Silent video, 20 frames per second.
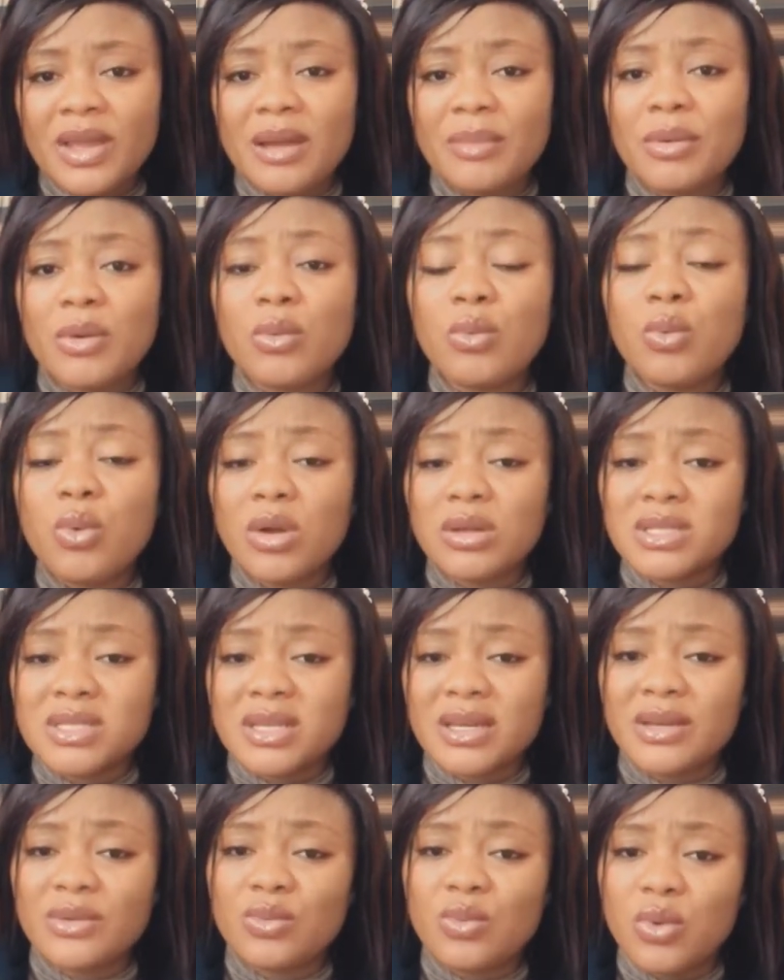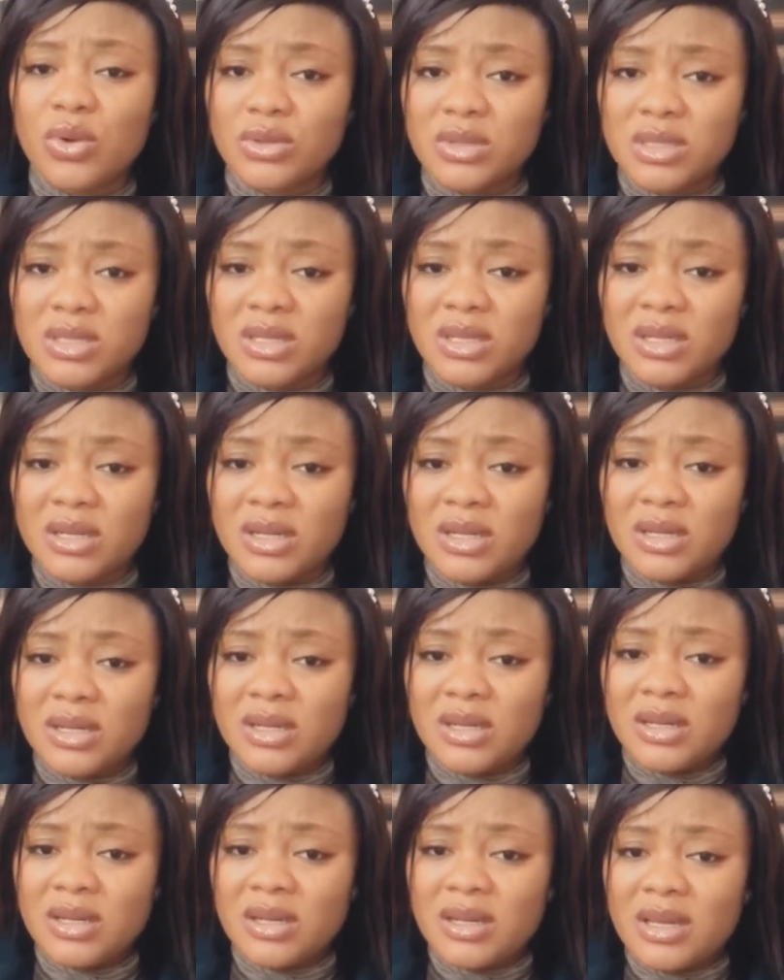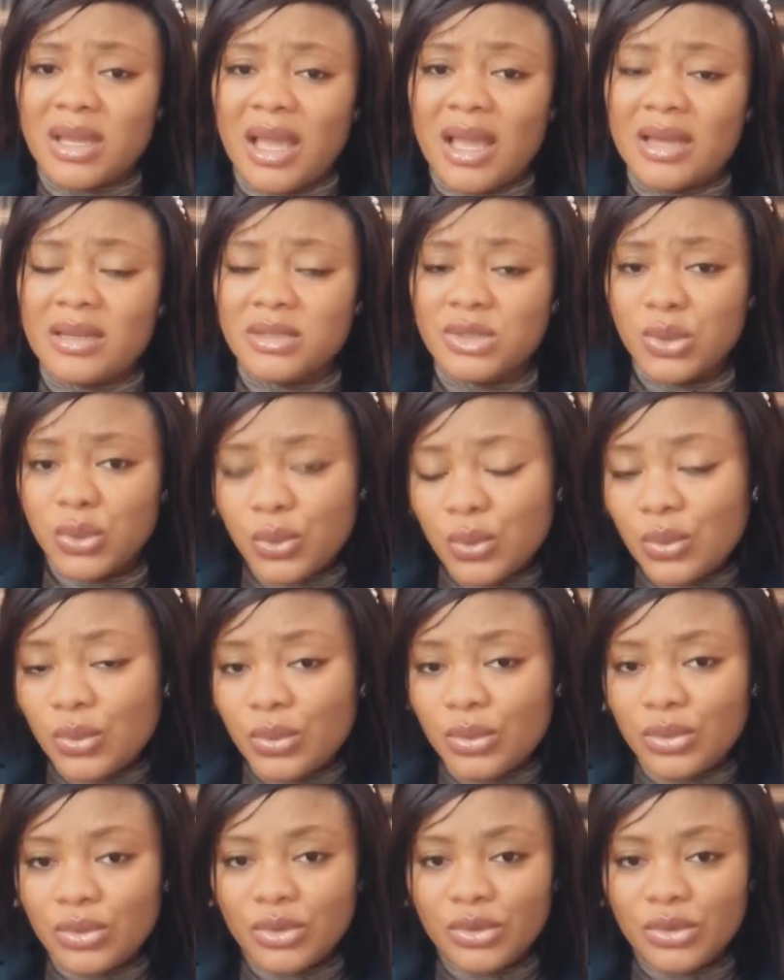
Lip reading: about what and who